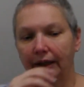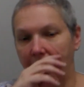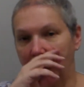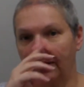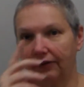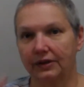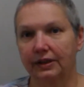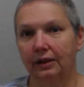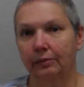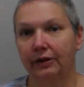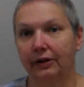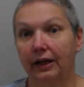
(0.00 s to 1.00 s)
have the
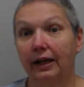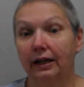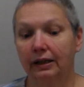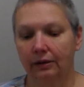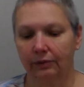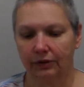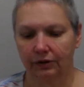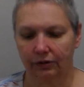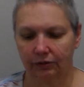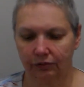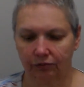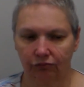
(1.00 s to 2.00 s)
syllabary handy when
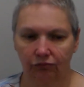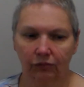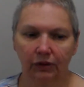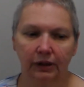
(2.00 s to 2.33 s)
you're